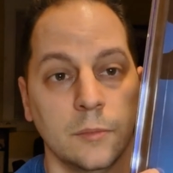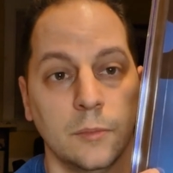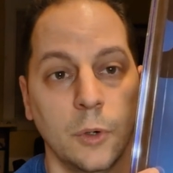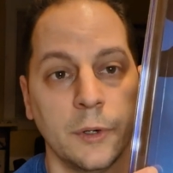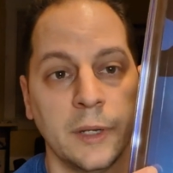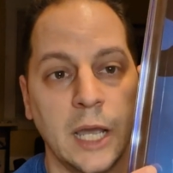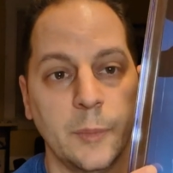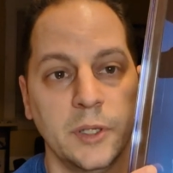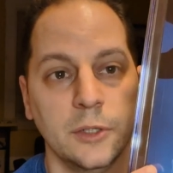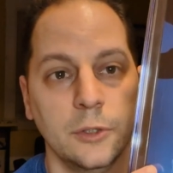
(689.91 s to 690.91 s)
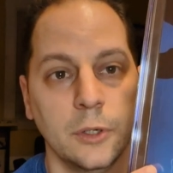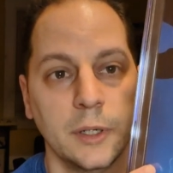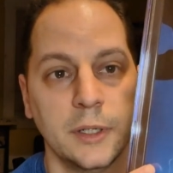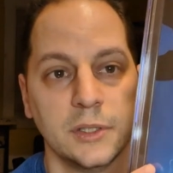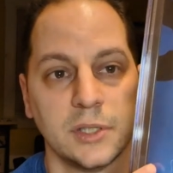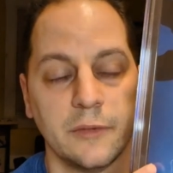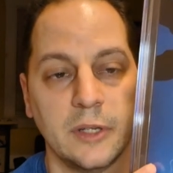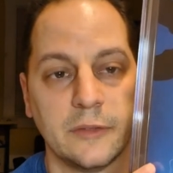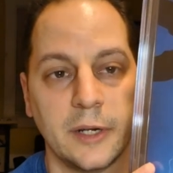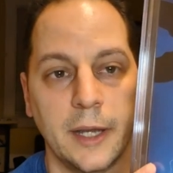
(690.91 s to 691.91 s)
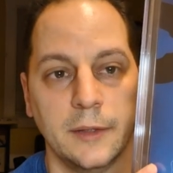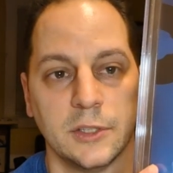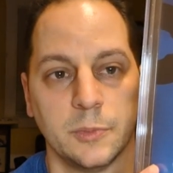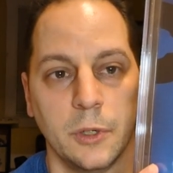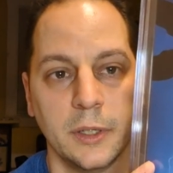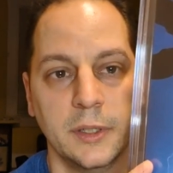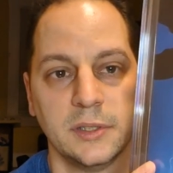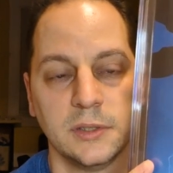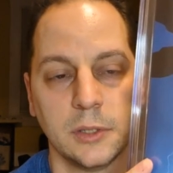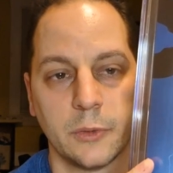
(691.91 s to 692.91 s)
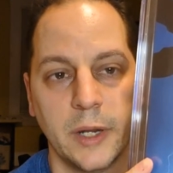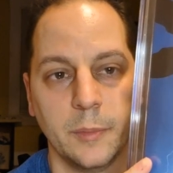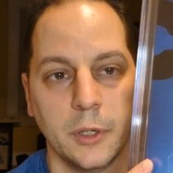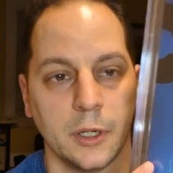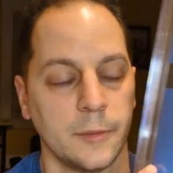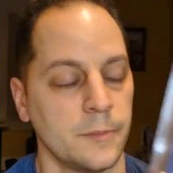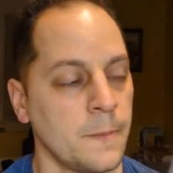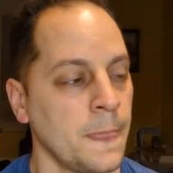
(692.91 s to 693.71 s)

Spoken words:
more than happy to do it, because I've never had this book, and this is a great book.